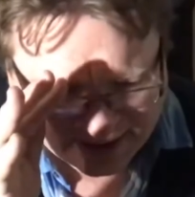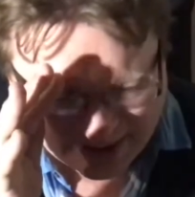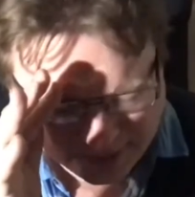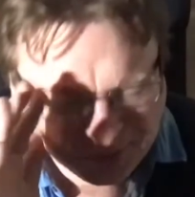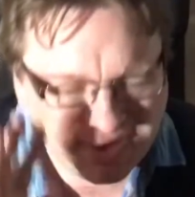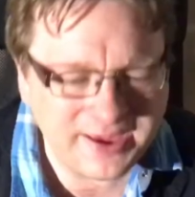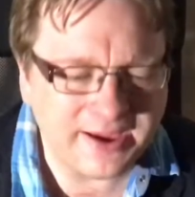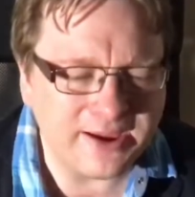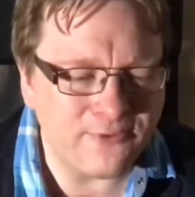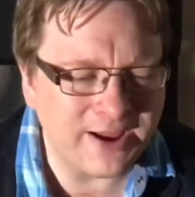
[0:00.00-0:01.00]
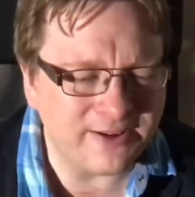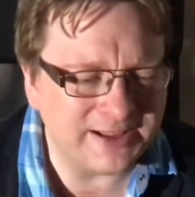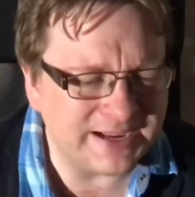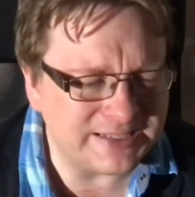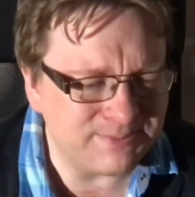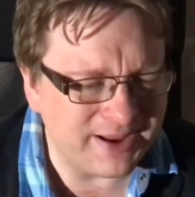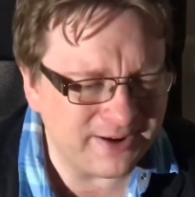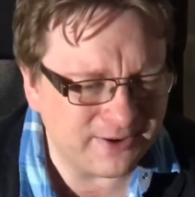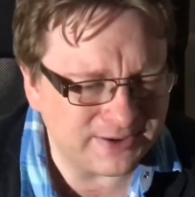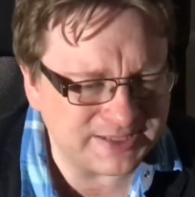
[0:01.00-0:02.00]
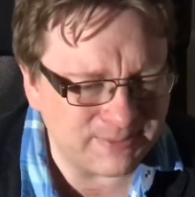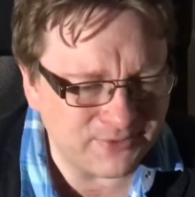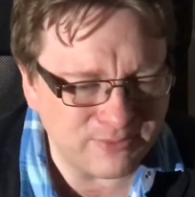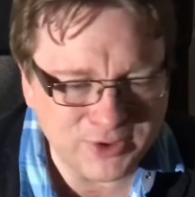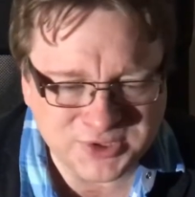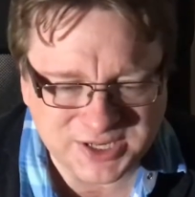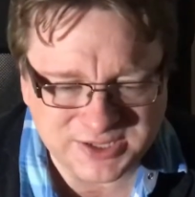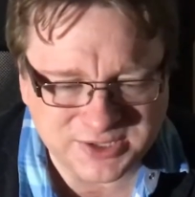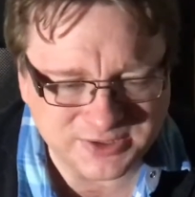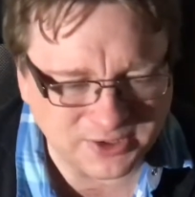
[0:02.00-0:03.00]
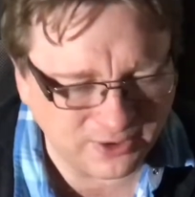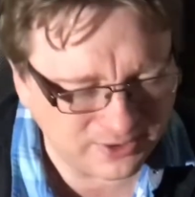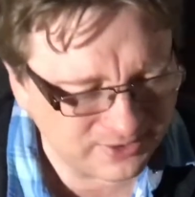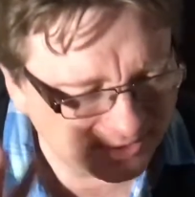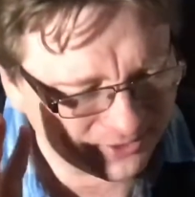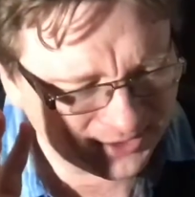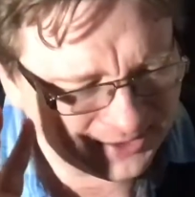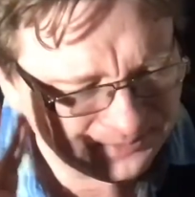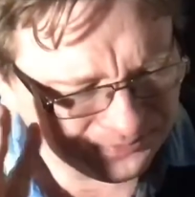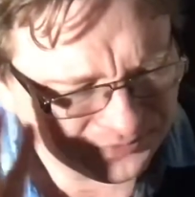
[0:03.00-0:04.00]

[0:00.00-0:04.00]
I think I can recognize some of the musicians or the